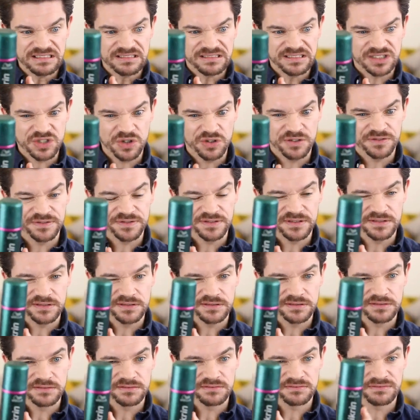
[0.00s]
sort of
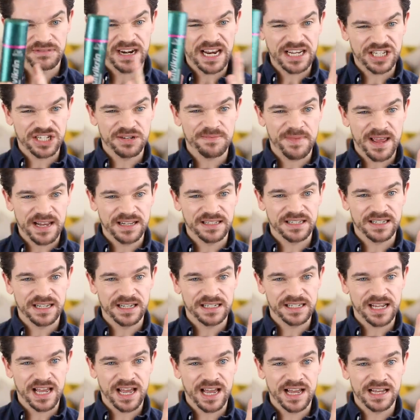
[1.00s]

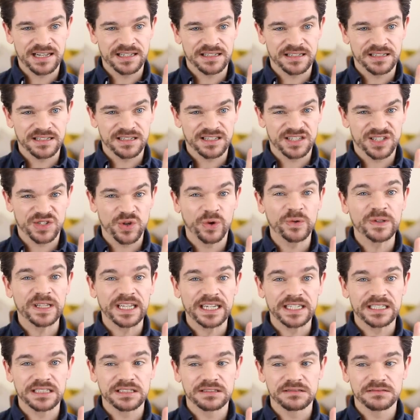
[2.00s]
regimented and
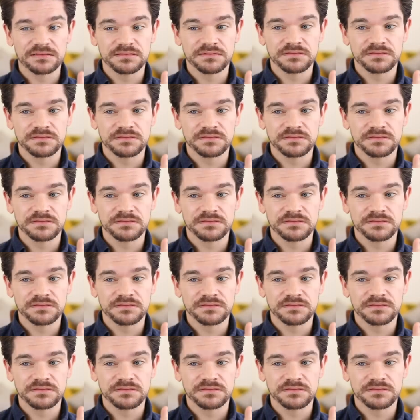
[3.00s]
solid,